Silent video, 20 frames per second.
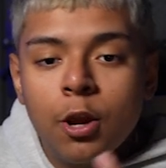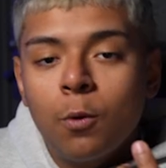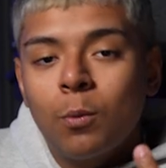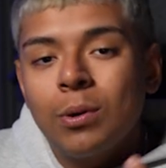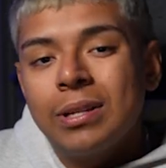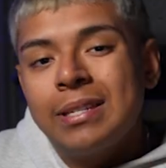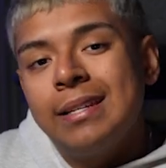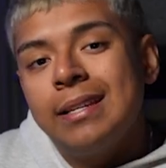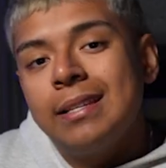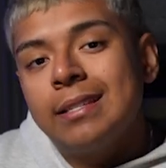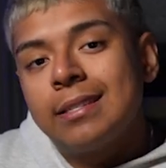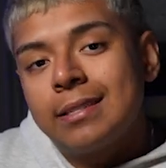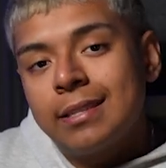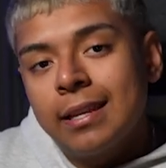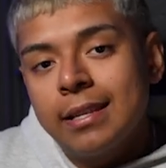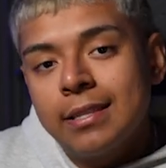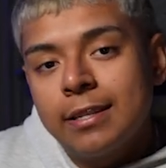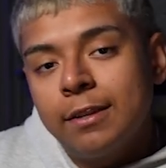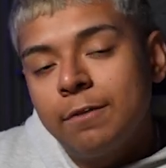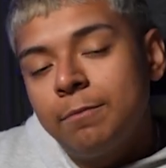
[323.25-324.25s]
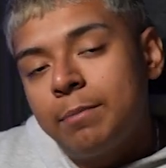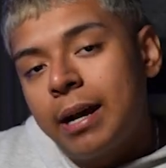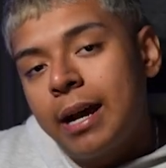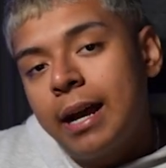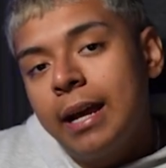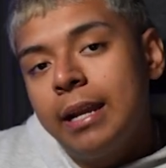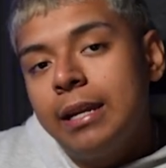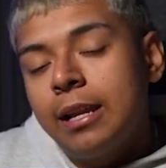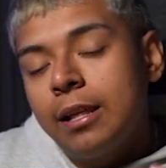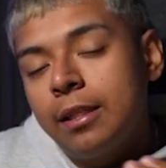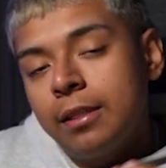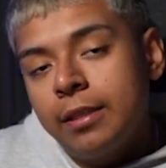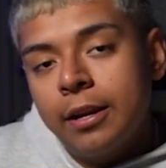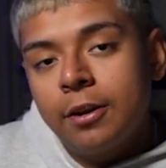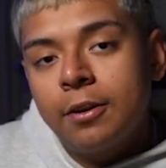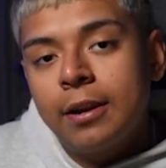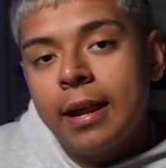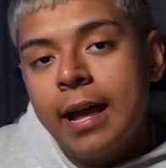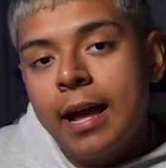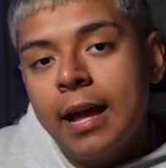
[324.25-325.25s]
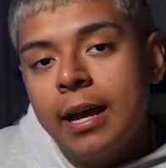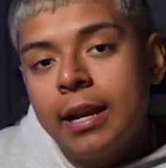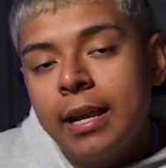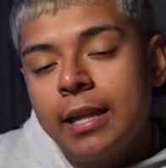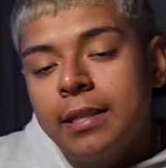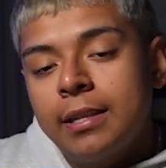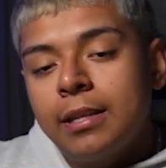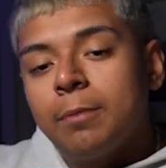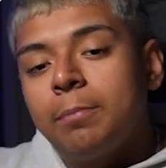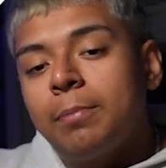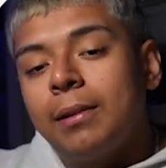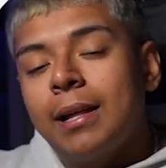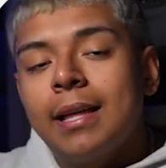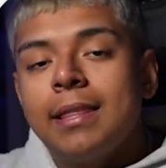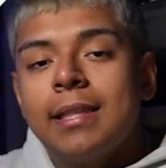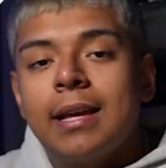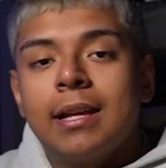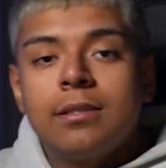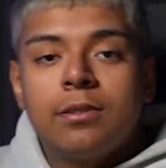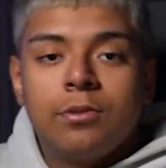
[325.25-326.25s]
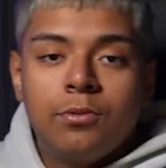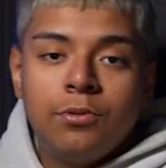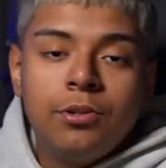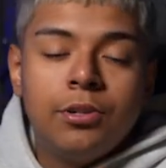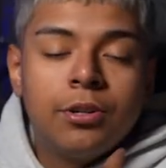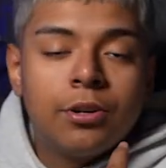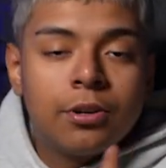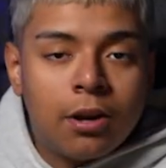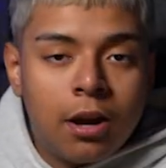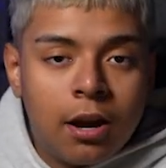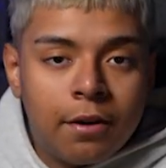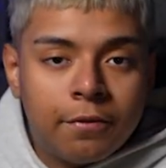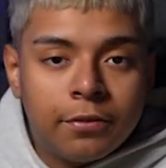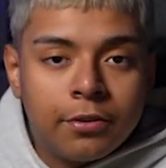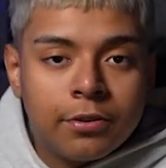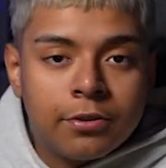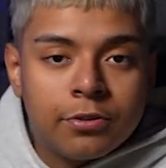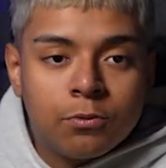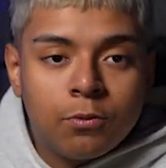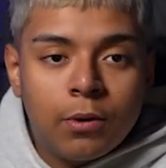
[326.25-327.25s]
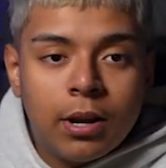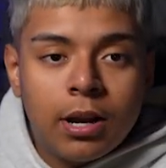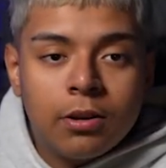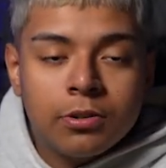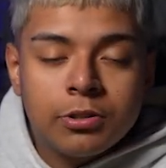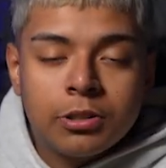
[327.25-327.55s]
what's the incentive behind their ad, and then apply that to your offer as well.